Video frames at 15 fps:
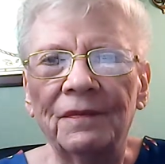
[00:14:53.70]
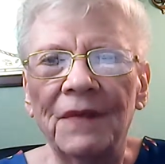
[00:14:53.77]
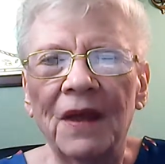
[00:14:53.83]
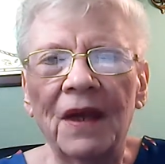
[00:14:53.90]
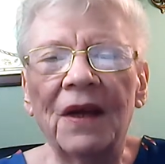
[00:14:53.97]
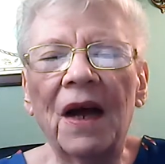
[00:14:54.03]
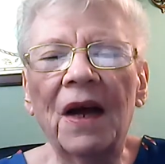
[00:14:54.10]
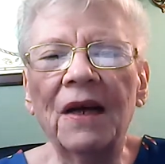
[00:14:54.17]

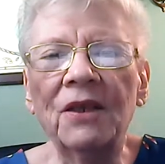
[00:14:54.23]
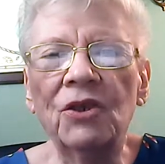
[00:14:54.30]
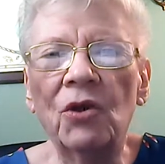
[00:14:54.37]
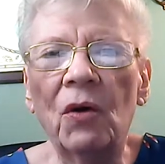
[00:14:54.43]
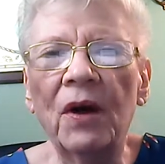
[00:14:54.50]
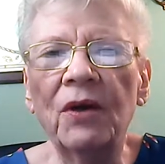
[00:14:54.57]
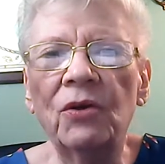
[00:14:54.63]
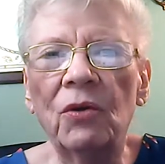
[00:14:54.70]
And I
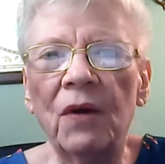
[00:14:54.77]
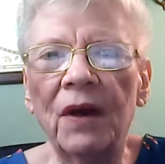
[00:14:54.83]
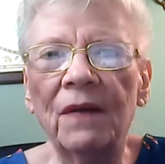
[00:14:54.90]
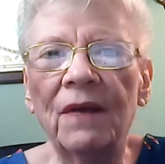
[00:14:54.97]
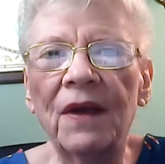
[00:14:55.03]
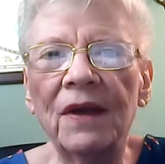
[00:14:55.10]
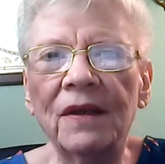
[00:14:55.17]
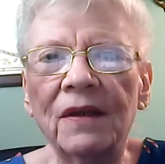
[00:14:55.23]
enjoy doing
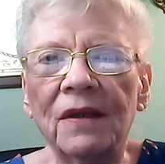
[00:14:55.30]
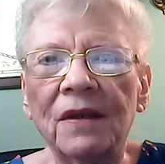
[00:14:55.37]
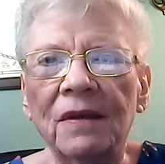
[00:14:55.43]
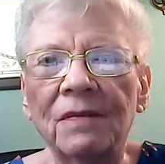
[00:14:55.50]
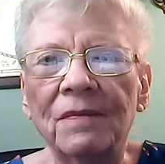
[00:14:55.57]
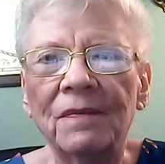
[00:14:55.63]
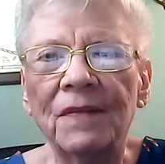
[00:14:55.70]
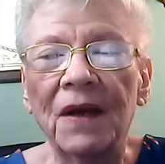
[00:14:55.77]
this
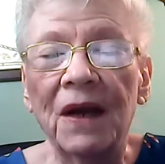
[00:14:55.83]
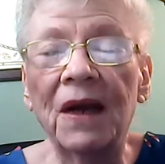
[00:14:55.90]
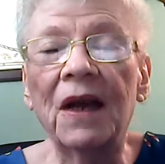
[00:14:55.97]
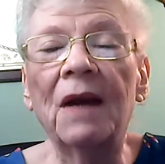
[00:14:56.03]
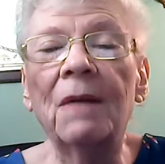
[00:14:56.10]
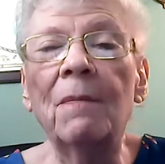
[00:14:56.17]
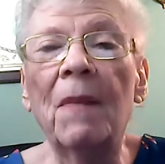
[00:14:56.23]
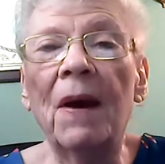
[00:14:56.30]

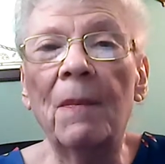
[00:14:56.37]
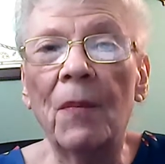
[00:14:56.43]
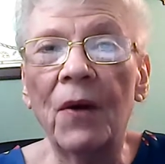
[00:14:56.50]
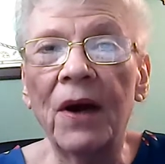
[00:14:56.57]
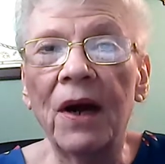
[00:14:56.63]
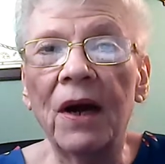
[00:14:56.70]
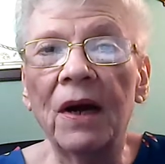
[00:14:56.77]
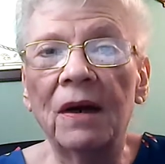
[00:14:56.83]
in
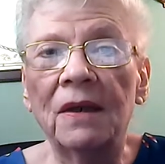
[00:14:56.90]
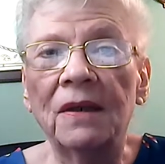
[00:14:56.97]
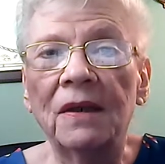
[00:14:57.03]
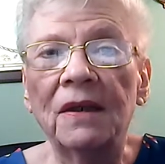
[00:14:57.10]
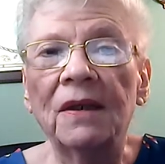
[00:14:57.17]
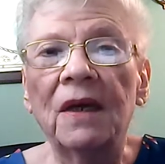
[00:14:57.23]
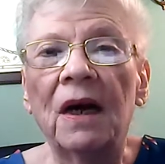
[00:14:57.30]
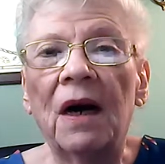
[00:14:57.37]
memory
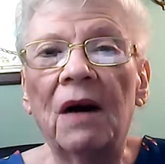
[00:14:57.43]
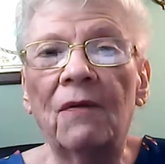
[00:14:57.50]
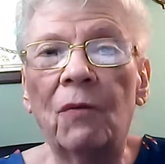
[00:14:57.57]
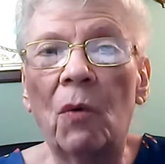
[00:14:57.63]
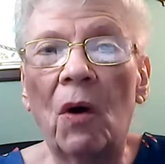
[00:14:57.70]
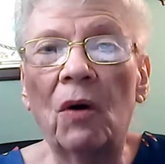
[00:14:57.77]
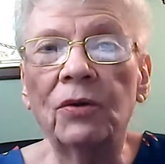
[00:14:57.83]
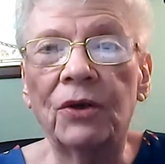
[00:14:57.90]
of
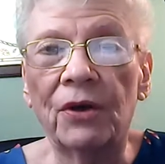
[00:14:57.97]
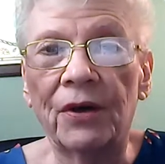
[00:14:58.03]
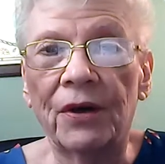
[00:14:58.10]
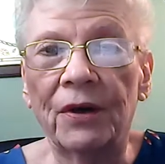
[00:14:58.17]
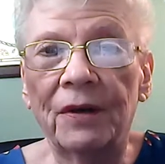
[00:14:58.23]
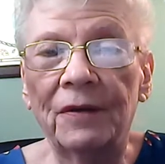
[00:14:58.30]
Walter.